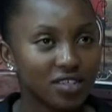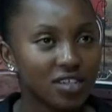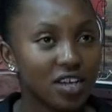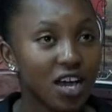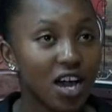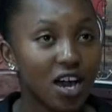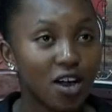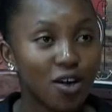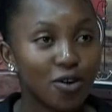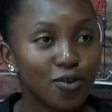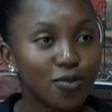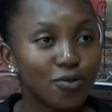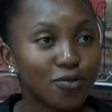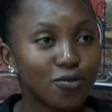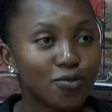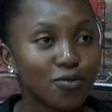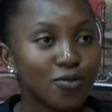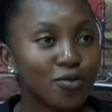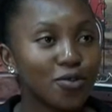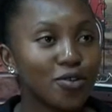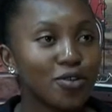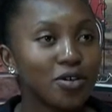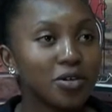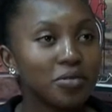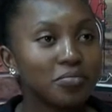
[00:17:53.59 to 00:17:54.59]
how
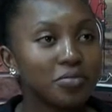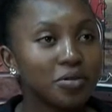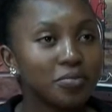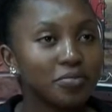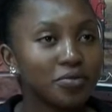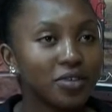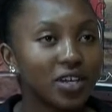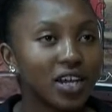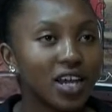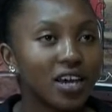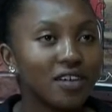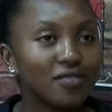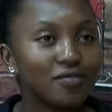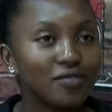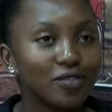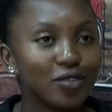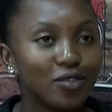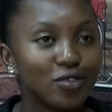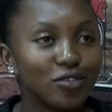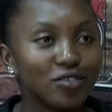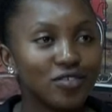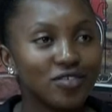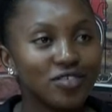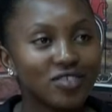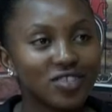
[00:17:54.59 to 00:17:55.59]
people have
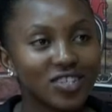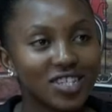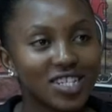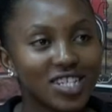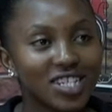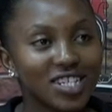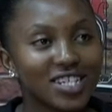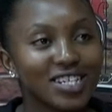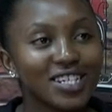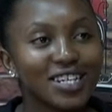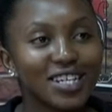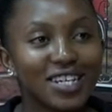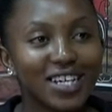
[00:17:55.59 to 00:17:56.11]
lost